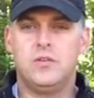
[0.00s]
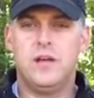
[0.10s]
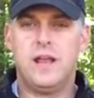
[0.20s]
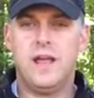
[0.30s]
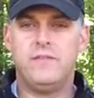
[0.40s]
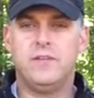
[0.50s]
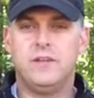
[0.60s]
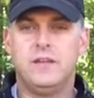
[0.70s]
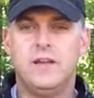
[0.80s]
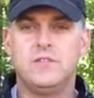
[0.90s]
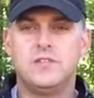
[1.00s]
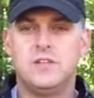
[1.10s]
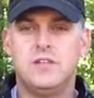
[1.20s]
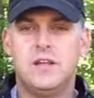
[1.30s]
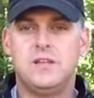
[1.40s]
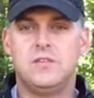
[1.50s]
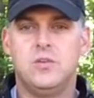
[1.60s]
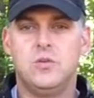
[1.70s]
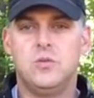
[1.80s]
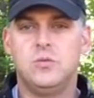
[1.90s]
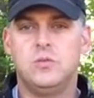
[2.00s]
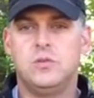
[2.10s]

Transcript: not have the energy you need to